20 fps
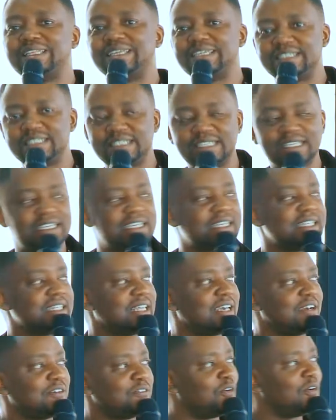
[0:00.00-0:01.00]
they stick in
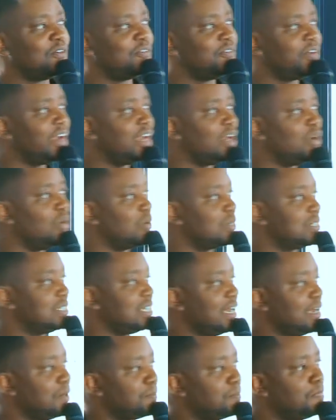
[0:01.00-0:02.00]
there for a very long
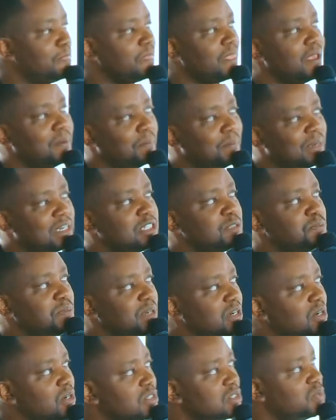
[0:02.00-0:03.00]
time. But it's
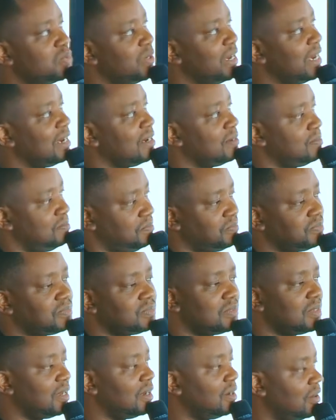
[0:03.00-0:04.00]
because we are,
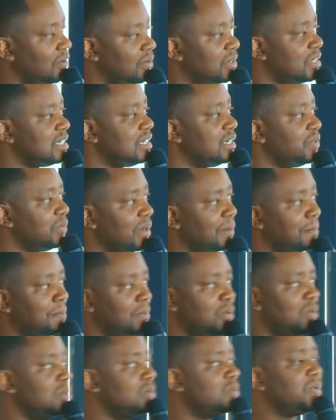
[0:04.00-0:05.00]
honestly, we are
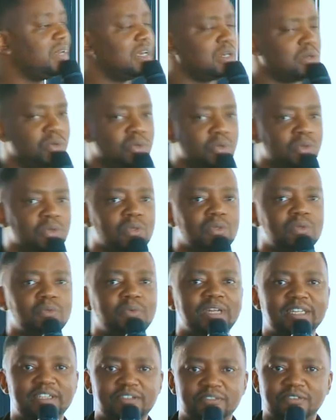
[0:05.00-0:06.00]
bold, we are cool, we
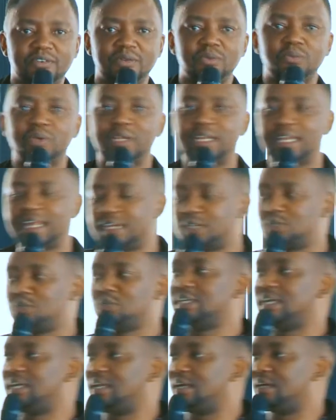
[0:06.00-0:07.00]
are different, we like to tell